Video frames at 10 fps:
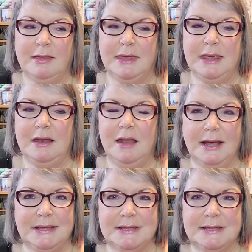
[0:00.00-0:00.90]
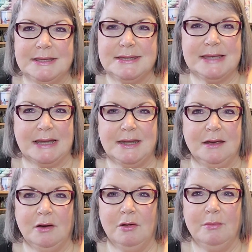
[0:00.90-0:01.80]
The light
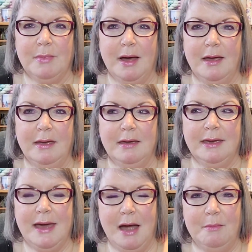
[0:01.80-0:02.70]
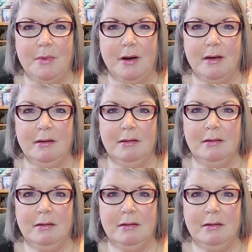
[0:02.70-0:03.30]
setting on my camera